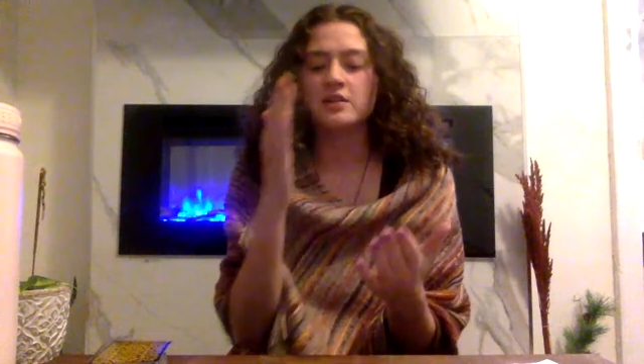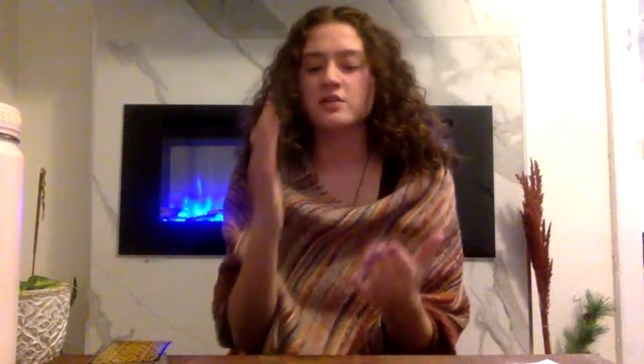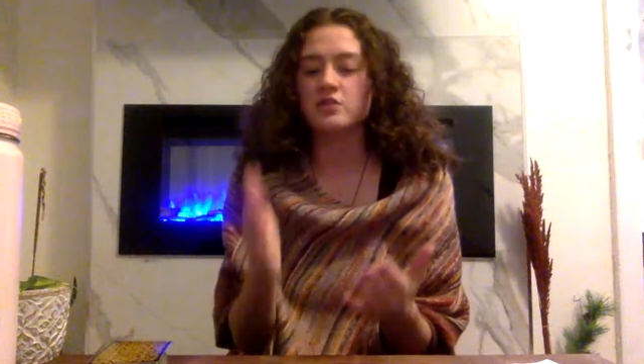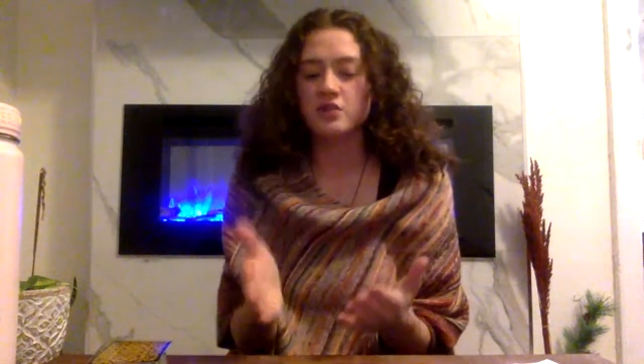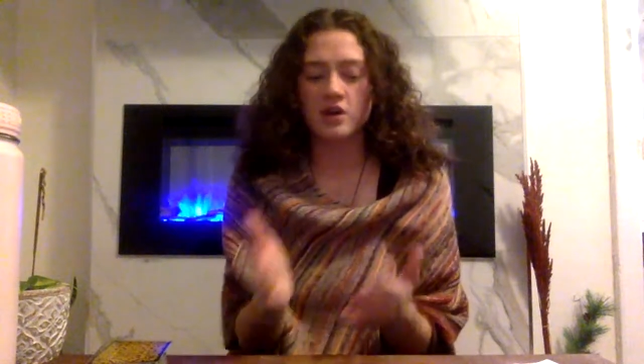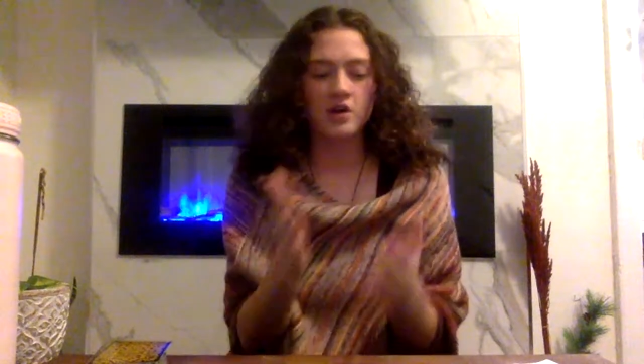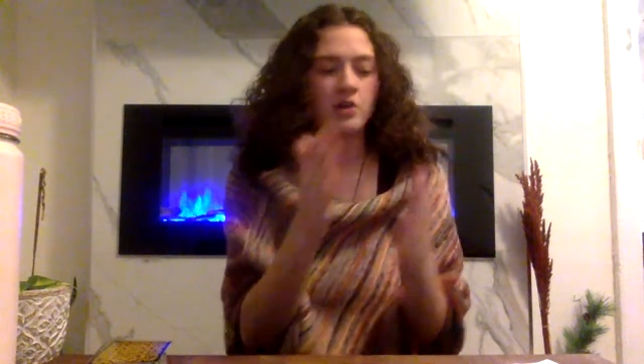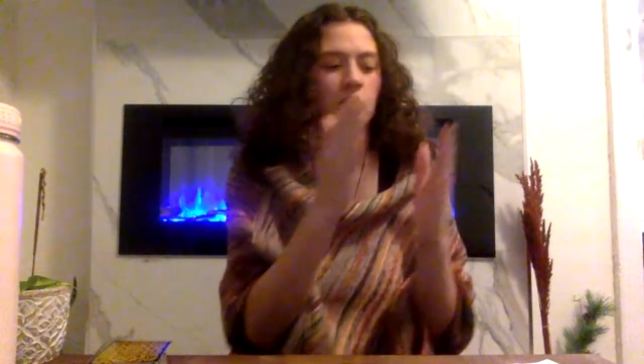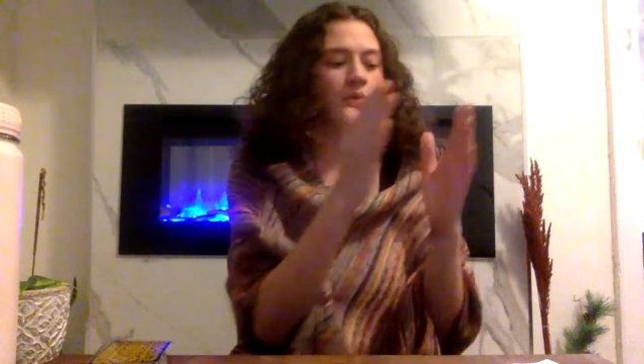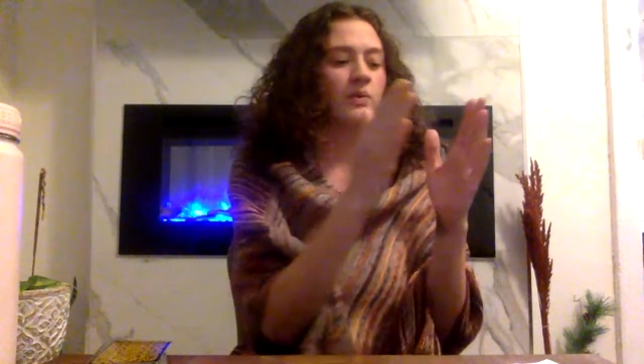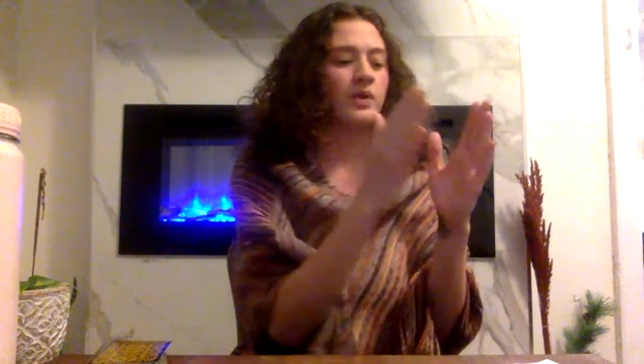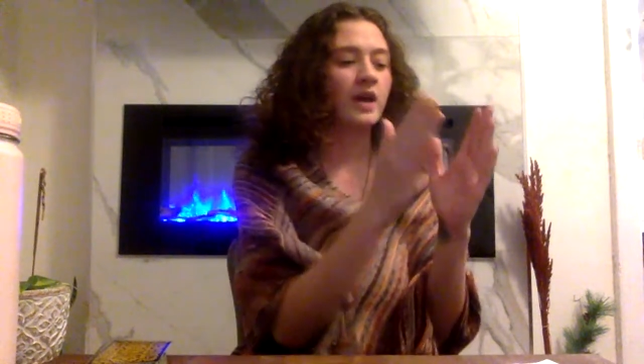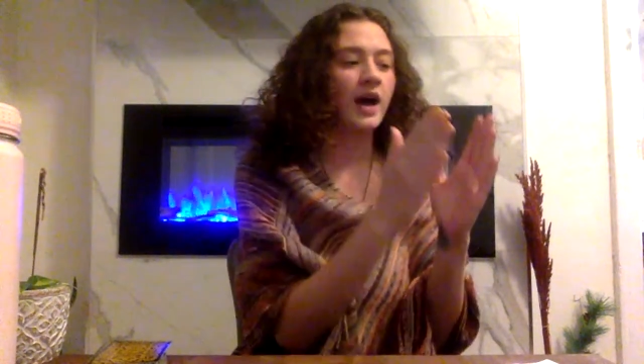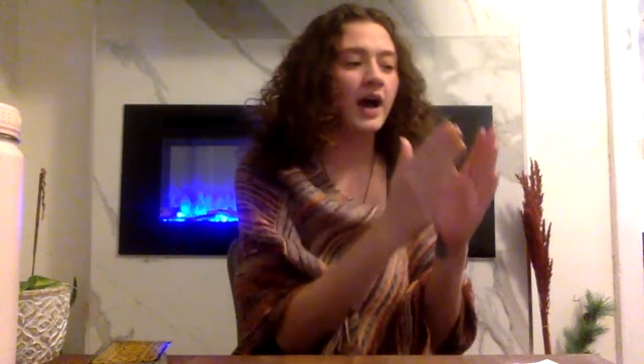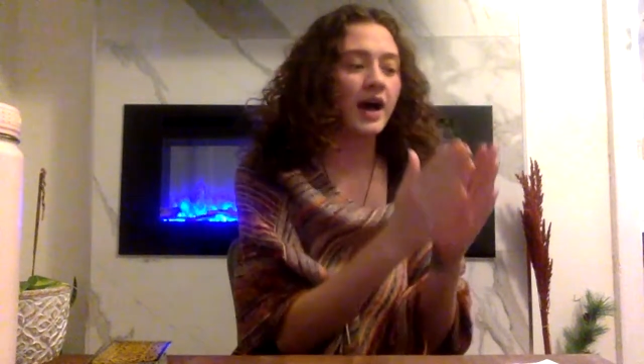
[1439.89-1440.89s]
No,
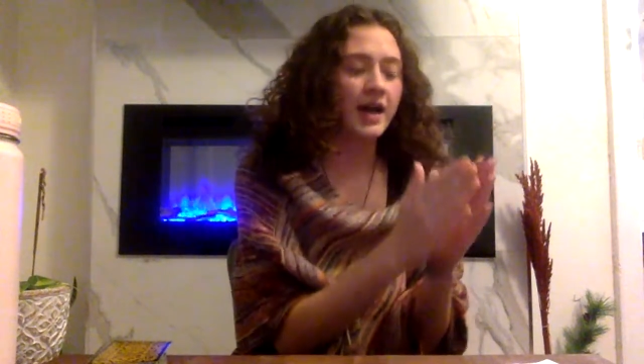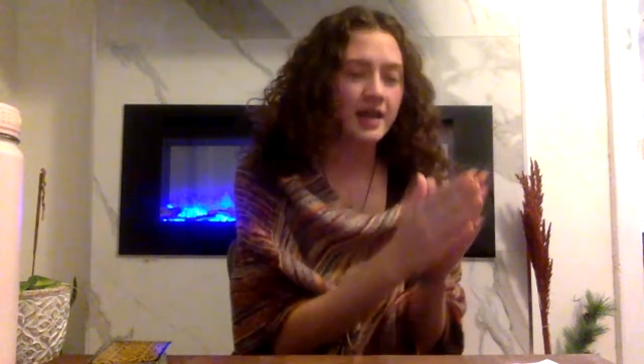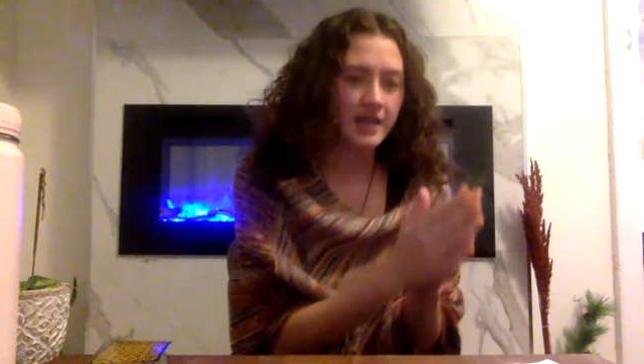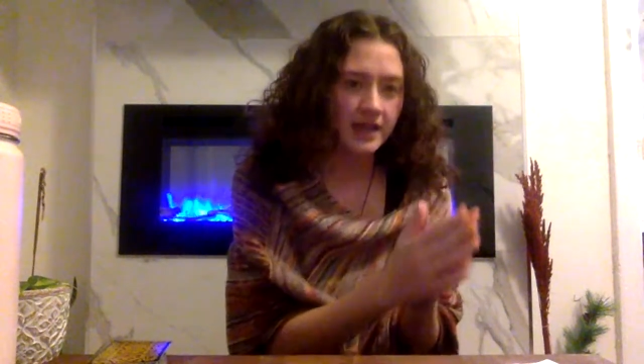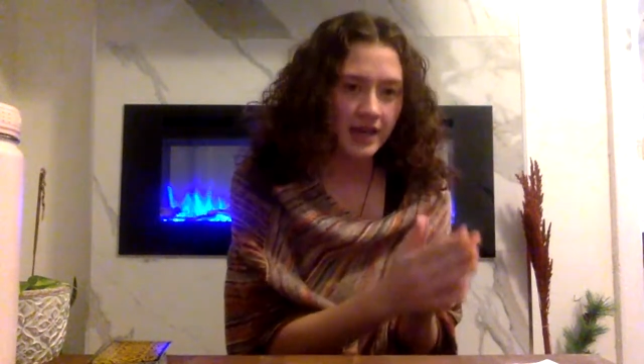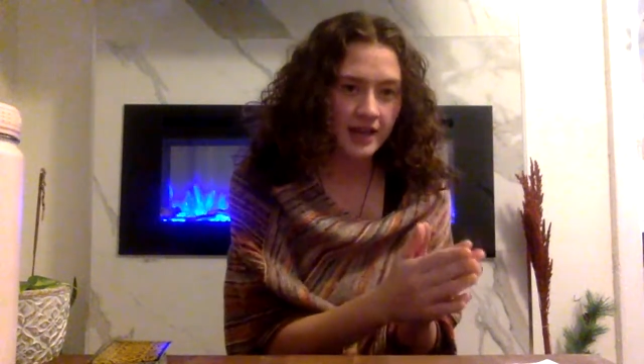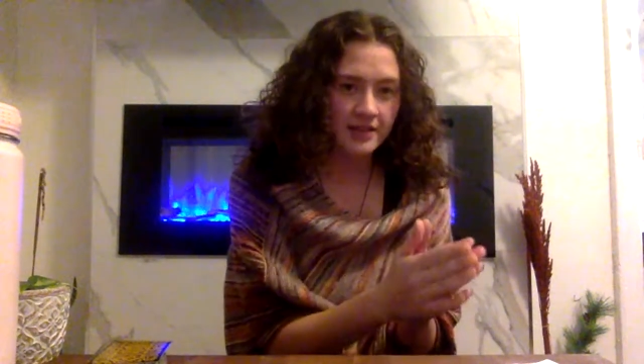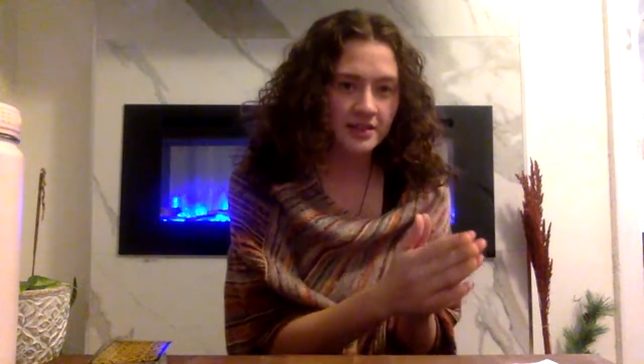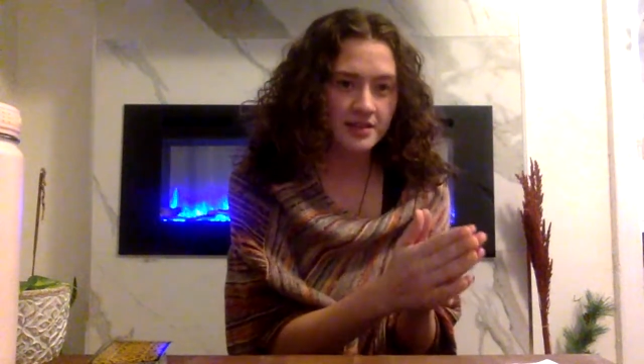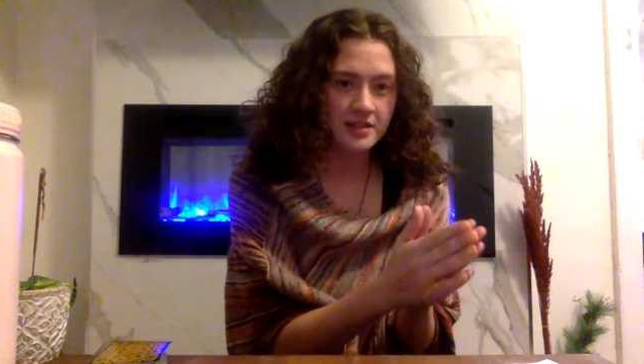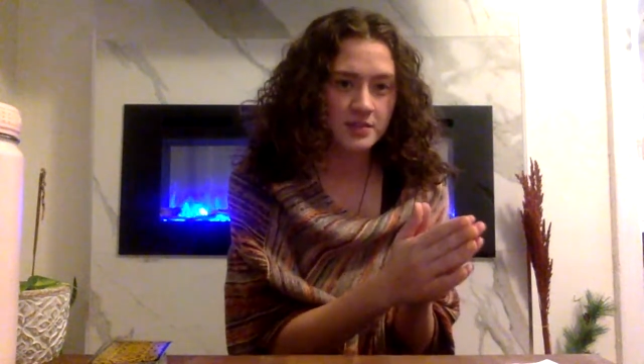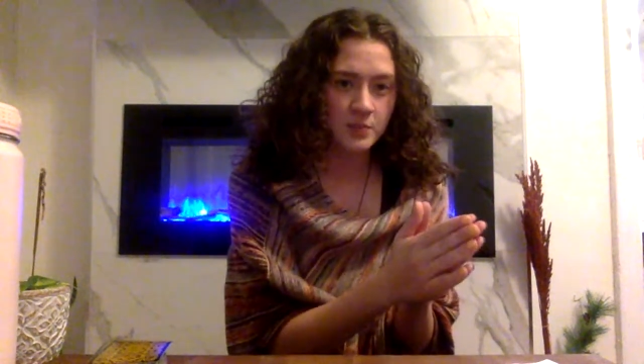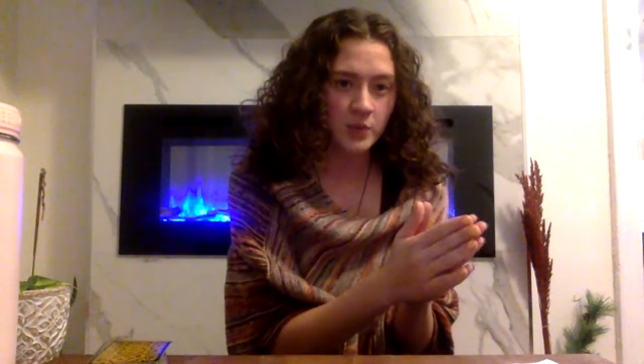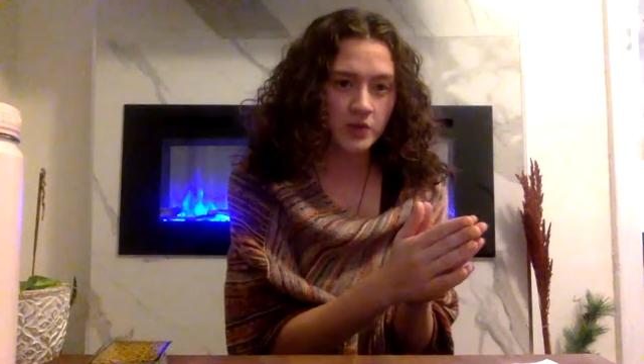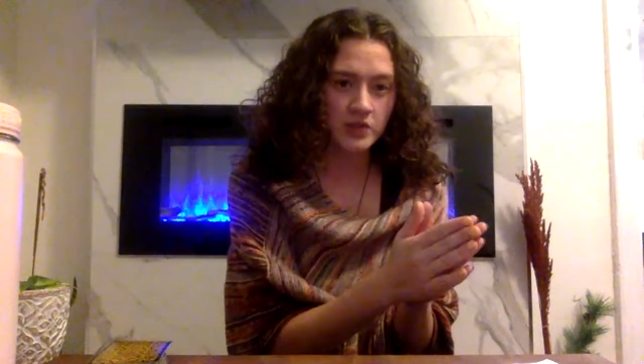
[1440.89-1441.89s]
I get that
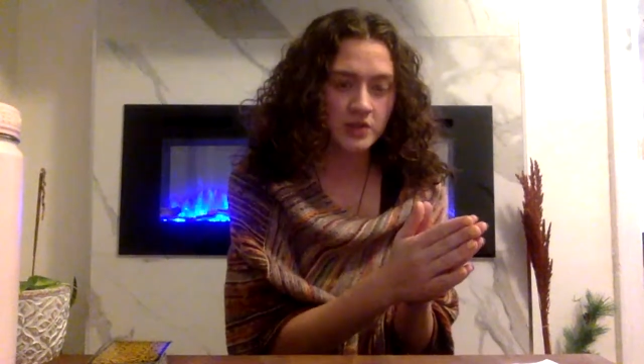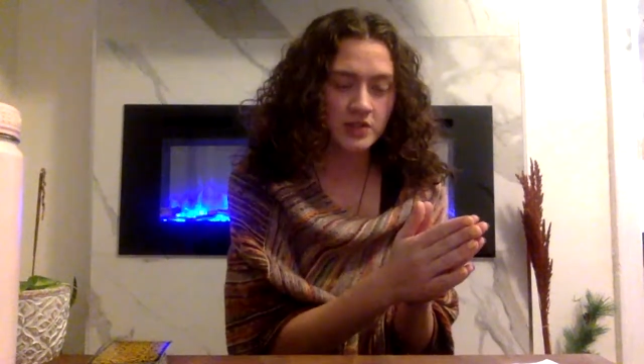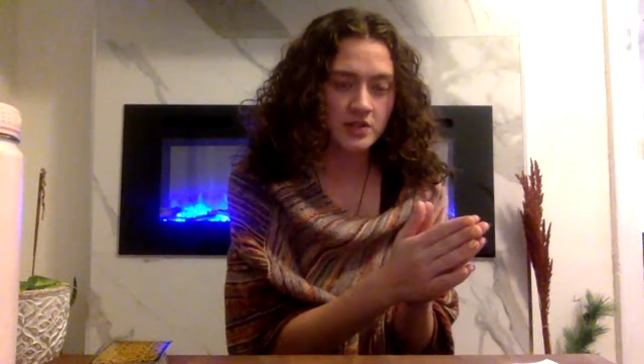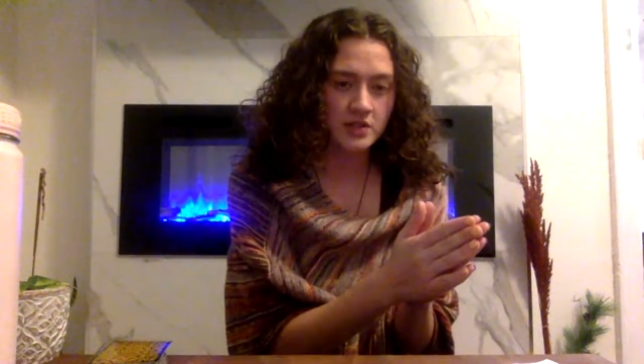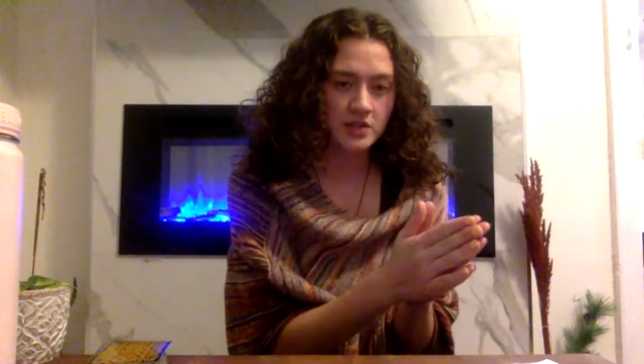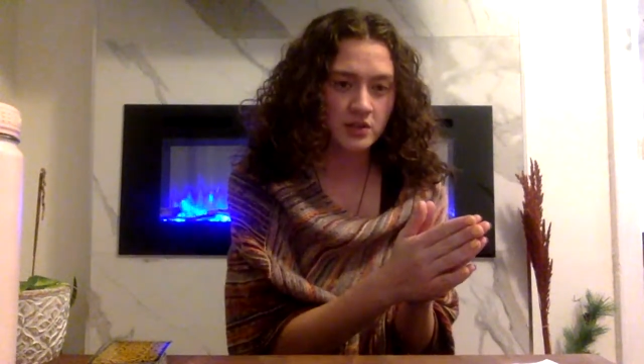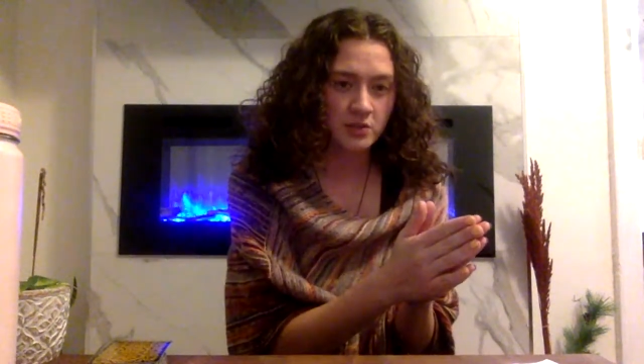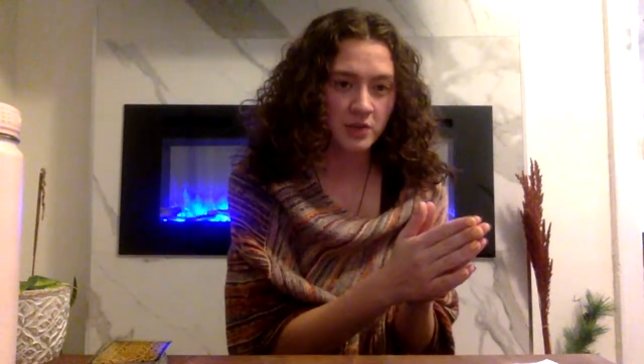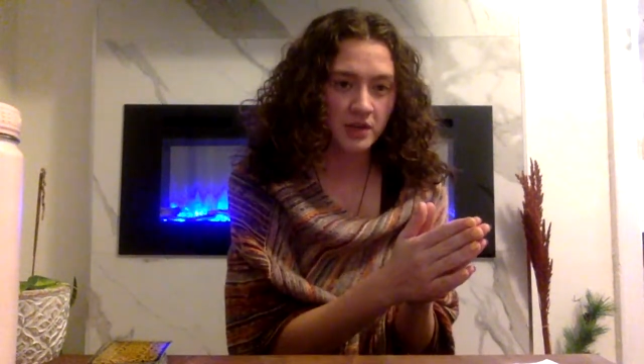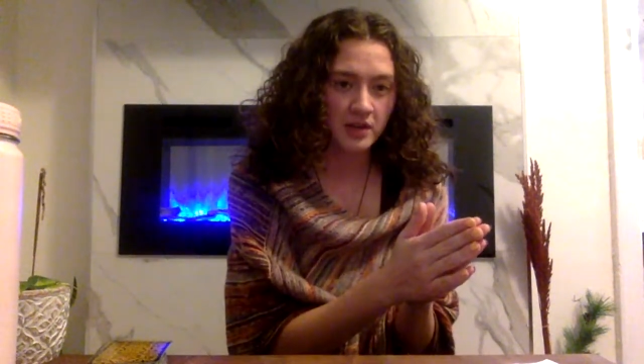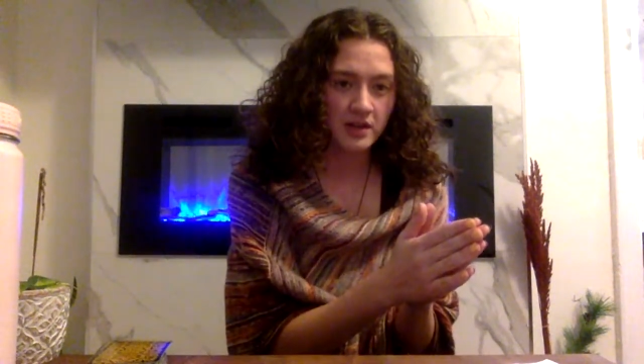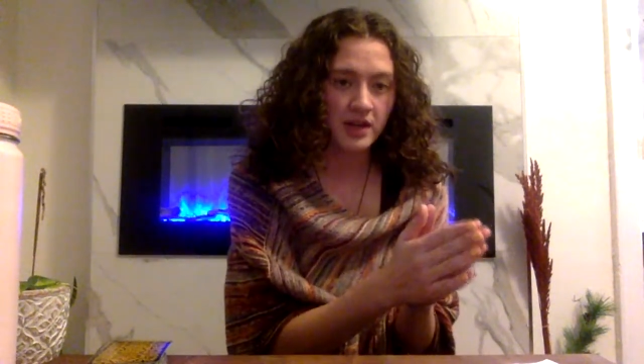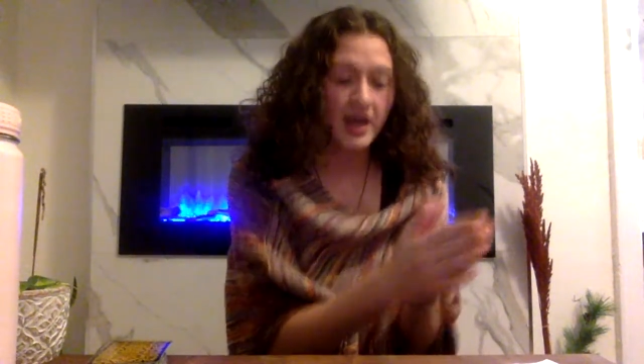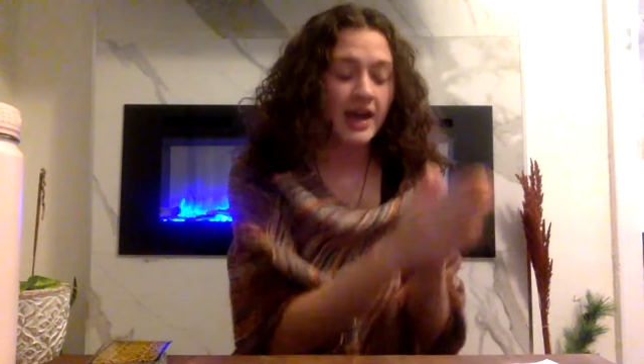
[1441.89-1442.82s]
this person is human